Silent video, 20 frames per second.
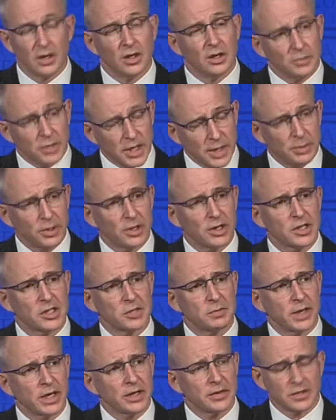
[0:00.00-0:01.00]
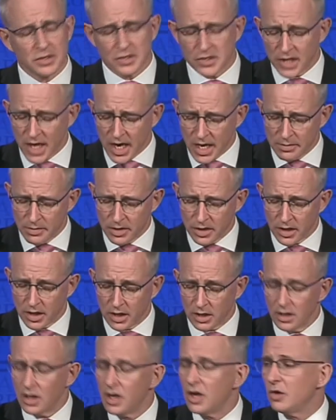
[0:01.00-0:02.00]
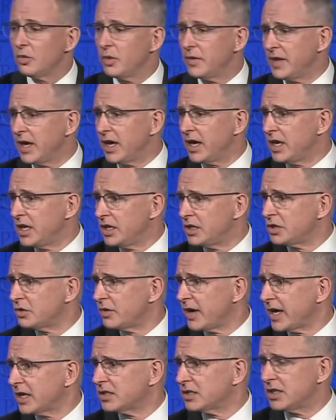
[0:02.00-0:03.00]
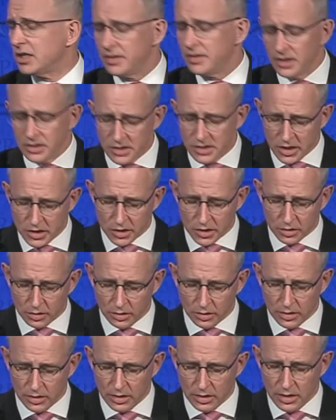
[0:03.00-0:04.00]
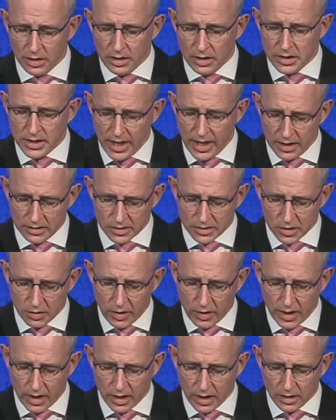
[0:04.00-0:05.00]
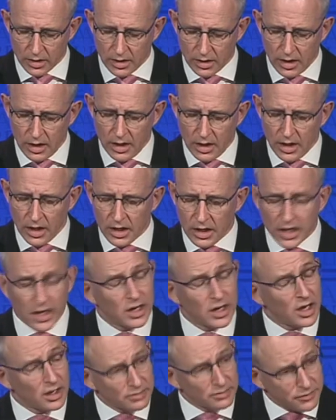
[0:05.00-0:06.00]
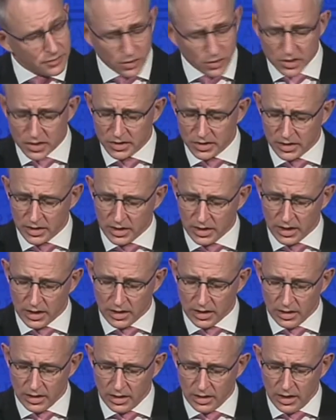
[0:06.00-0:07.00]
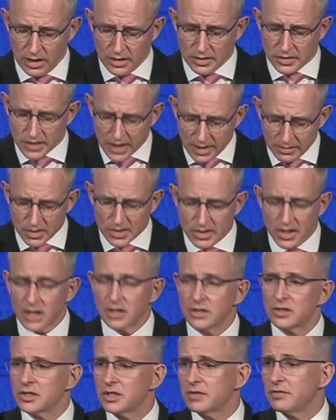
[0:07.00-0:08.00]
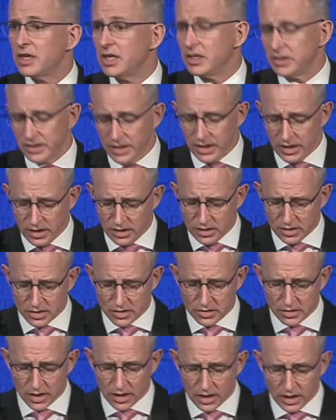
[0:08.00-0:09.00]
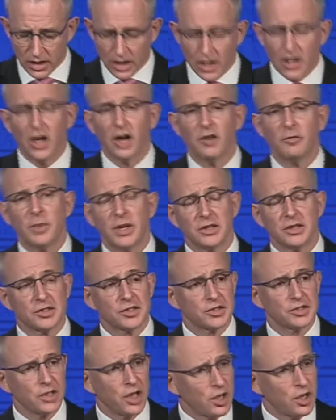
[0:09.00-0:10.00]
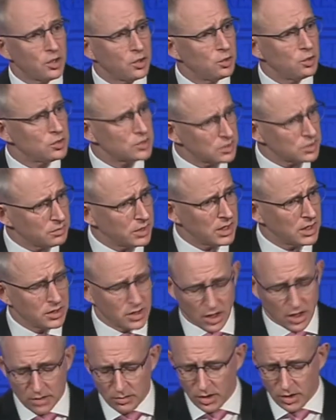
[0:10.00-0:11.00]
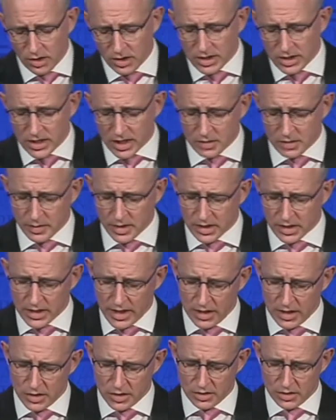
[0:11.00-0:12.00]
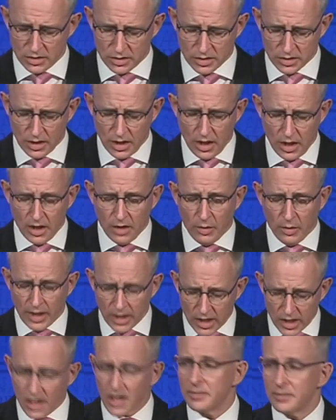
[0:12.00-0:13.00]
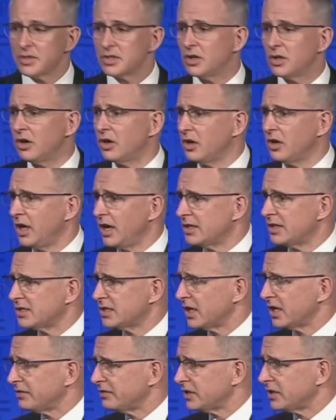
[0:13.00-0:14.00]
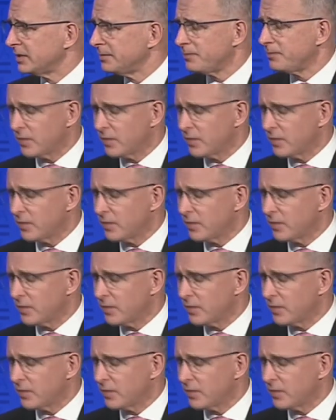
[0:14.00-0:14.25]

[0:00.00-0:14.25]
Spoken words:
People expect the same thing when they interact in the digital town square. And yet, unfortunately, some sectors of the internet industry have been slow to meet the community's expectations when it comes to online safety.